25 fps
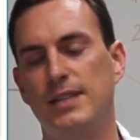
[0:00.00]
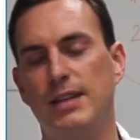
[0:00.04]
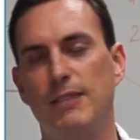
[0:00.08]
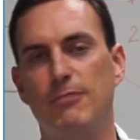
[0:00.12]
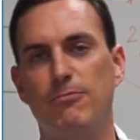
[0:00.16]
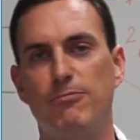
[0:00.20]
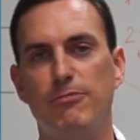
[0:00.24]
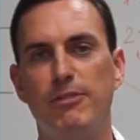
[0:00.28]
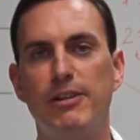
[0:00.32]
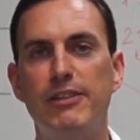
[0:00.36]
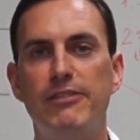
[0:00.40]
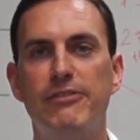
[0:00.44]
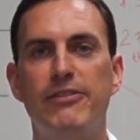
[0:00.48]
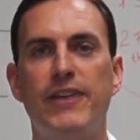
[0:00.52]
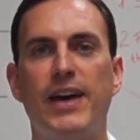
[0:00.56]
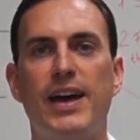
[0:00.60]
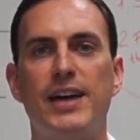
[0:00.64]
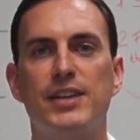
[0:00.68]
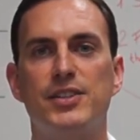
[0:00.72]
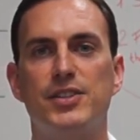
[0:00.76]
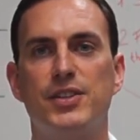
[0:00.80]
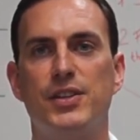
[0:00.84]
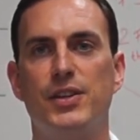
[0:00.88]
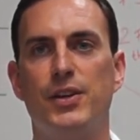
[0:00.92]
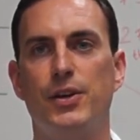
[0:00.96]
They
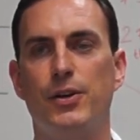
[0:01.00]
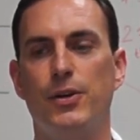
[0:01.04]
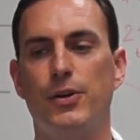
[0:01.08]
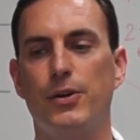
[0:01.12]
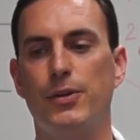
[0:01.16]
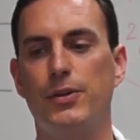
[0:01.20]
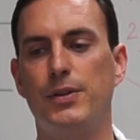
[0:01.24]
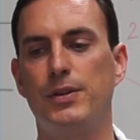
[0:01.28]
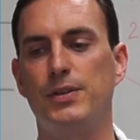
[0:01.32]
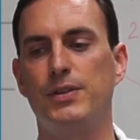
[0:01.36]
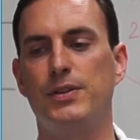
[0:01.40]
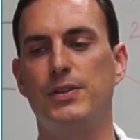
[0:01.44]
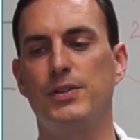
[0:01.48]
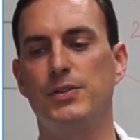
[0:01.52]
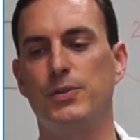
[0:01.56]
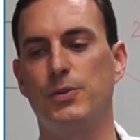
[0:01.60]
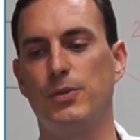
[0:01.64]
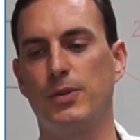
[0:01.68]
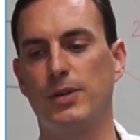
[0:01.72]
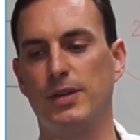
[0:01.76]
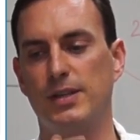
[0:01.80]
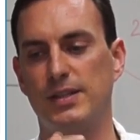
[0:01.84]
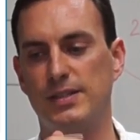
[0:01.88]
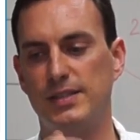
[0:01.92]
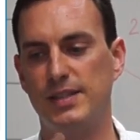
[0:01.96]
refashion the earth into this
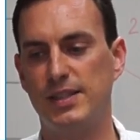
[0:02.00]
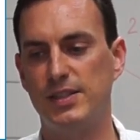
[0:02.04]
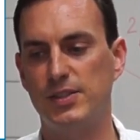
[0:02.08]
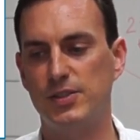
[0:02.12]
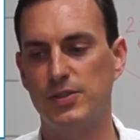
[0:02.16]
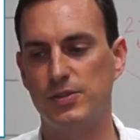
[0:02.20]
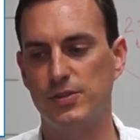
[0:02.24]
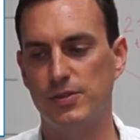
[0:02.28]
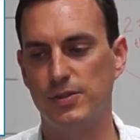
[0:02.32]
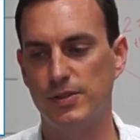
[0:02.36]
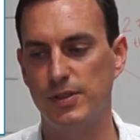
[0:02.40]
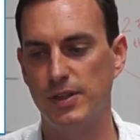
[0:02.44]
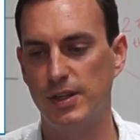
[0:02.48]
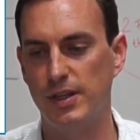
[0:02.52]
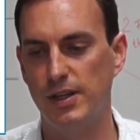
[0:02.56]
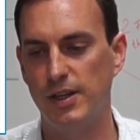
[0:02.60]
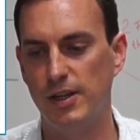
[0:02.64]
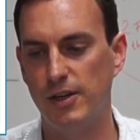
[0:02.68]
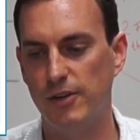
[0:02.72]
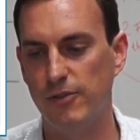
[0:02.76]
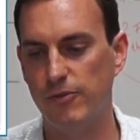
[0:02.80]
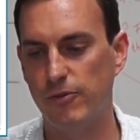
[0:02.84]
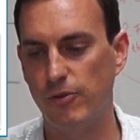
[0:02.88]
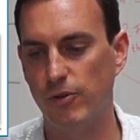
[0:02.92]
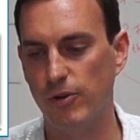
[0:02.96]
organizational
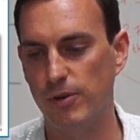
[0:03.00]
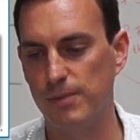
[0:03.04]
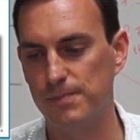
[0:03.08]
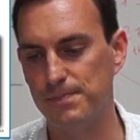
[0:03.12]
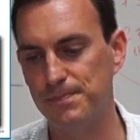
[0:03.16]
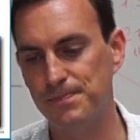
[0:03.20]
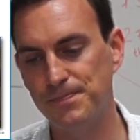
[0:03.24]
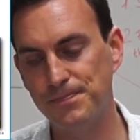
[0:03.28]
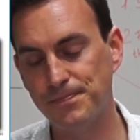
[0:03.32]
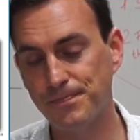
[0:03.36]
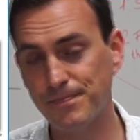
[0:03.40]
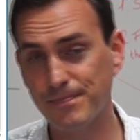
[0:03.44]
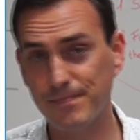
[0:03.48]
form.